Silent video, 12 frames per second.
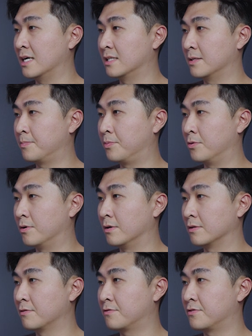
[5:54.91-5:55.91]
and the
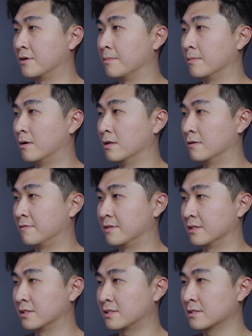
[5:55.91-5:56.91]
port from all of
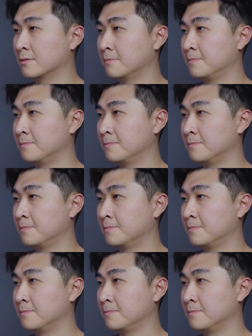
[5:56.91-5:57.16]
this.